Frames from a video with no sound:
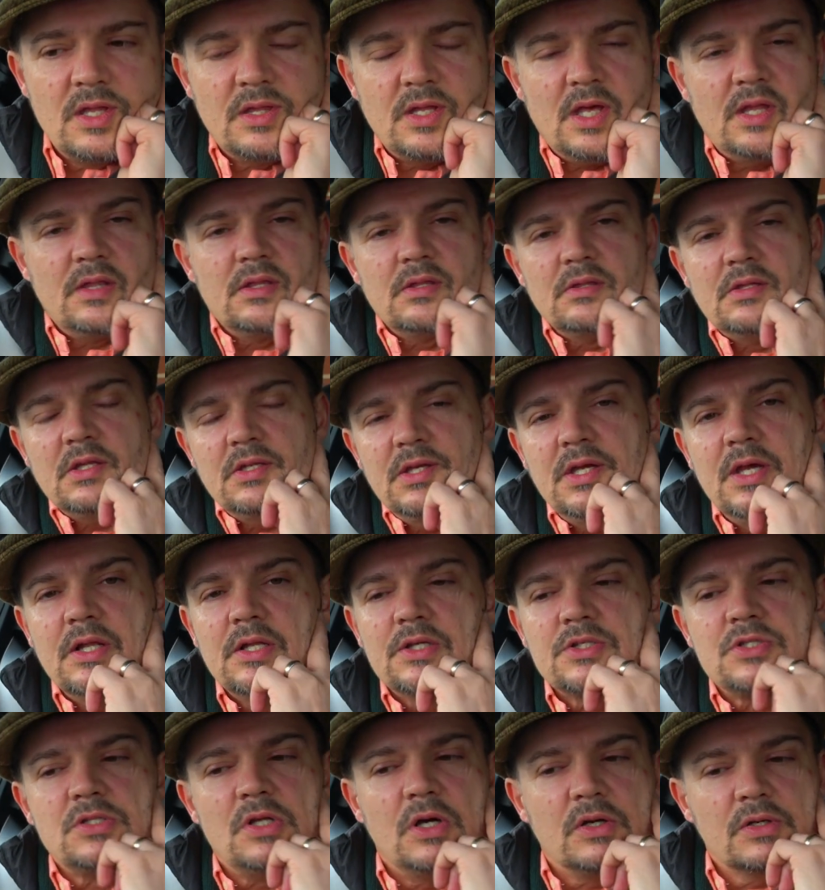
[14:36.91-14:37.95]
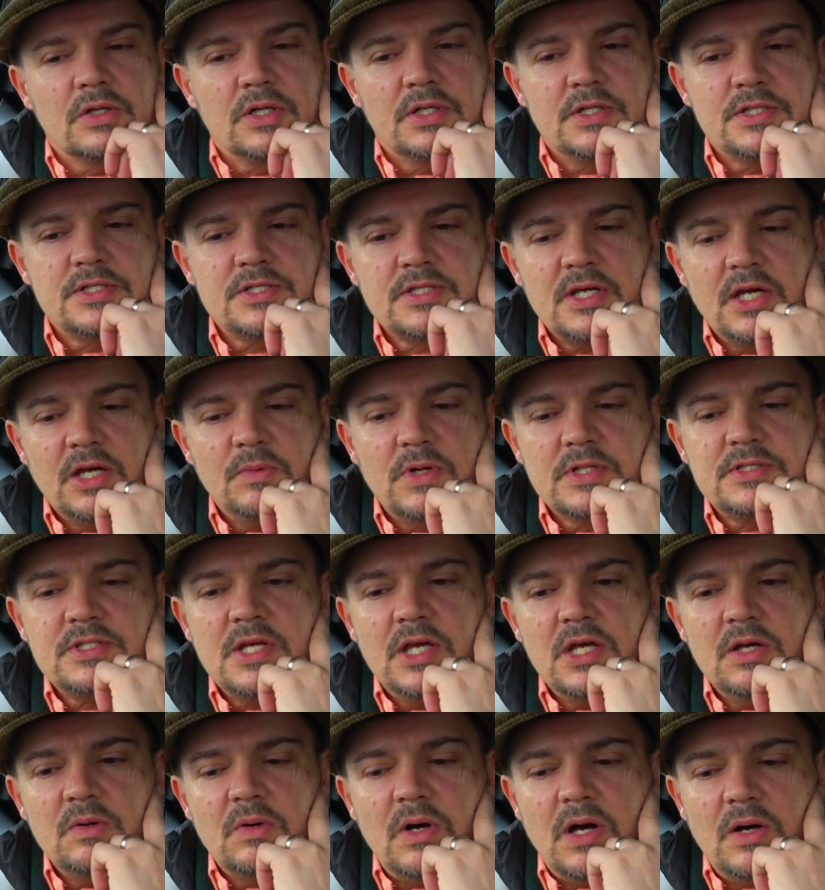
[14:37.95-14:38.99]
Then the dealer's not going to say, well,
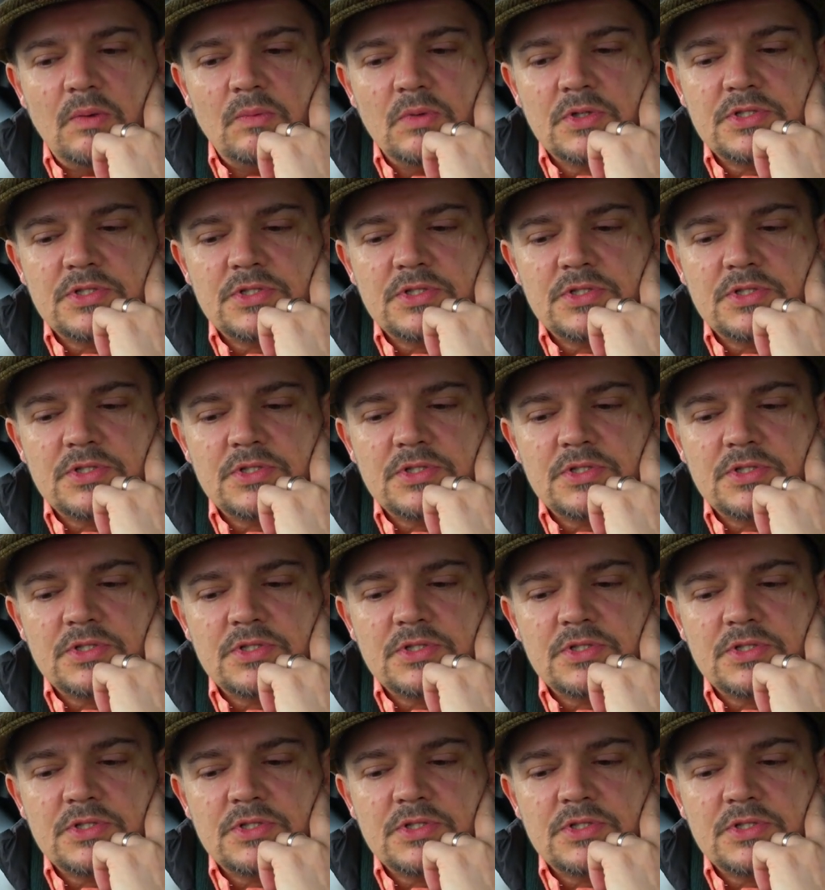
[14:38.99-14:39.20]
tell you what,